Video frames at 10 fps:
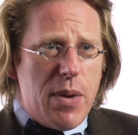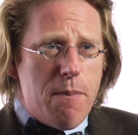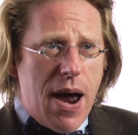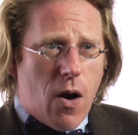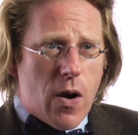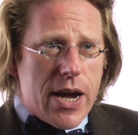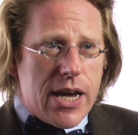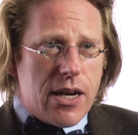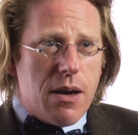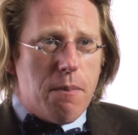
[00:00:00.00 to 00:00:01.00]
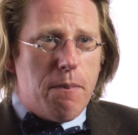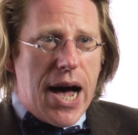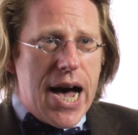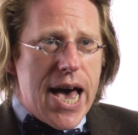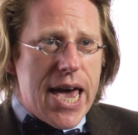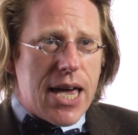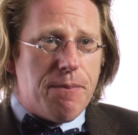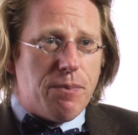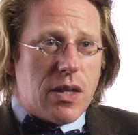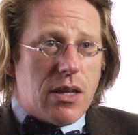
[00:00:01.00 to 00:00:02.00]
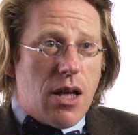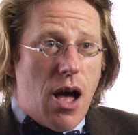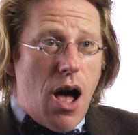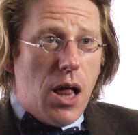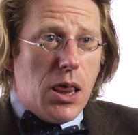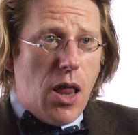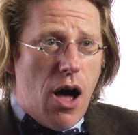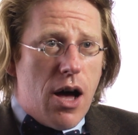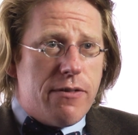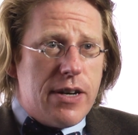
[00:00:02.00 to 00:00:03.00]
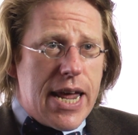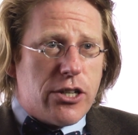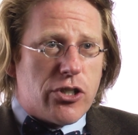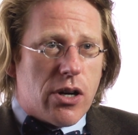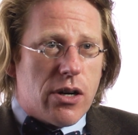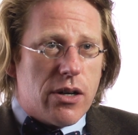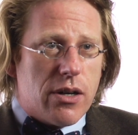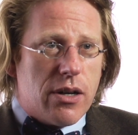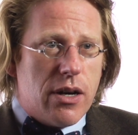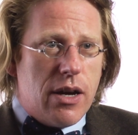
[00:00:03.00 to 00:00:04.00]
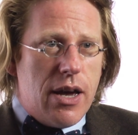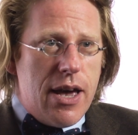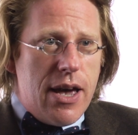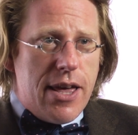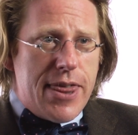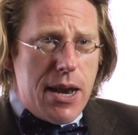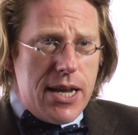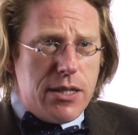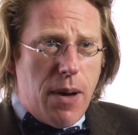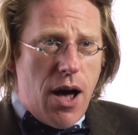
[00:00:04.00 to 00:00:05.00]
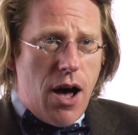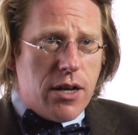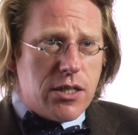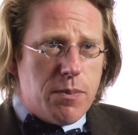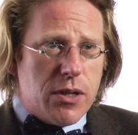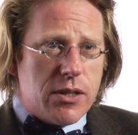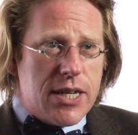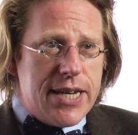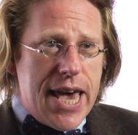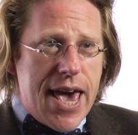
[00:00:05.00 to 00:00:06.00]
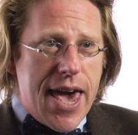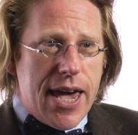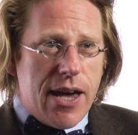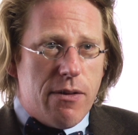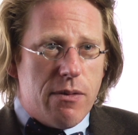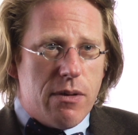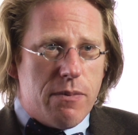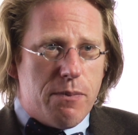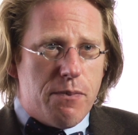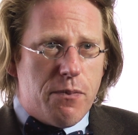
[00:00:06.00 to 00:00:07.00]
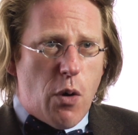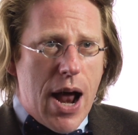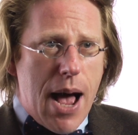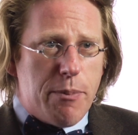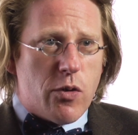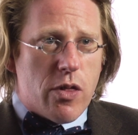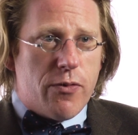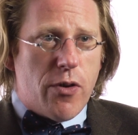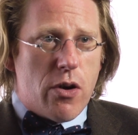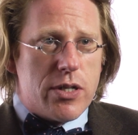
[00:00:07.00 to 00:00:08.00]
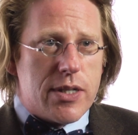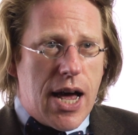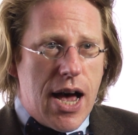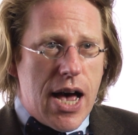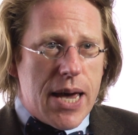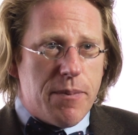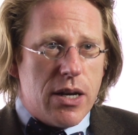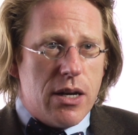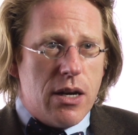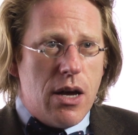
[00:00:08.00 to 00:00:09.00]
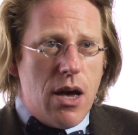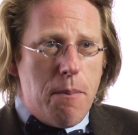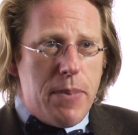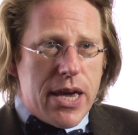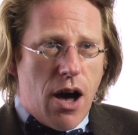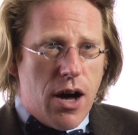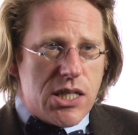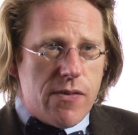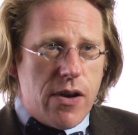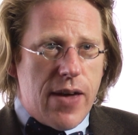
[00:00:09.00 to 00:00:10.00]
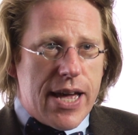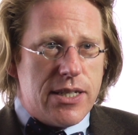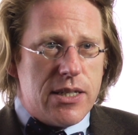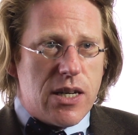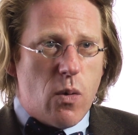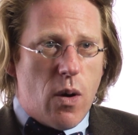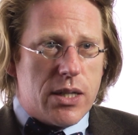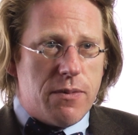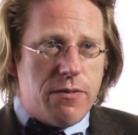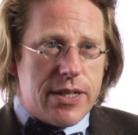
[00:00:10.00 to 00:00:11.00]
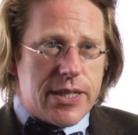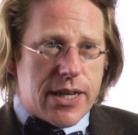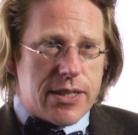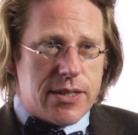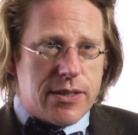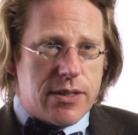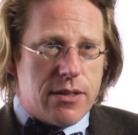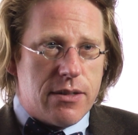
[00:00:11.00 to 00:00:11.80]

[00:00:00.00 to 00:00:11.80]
be married by a law of nature. That is possible today, perhaps for the first time, because of advances in quantum physics.